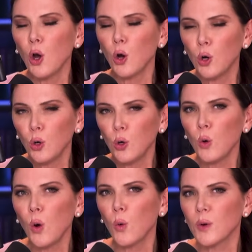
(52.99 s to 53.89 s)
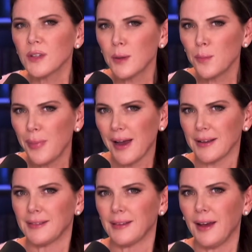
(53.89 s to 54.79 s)
who was the
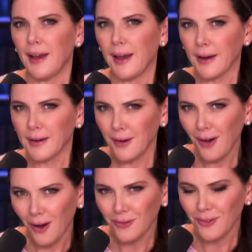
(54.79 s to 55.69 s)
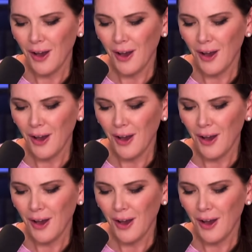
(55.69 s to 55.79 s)
best at golf?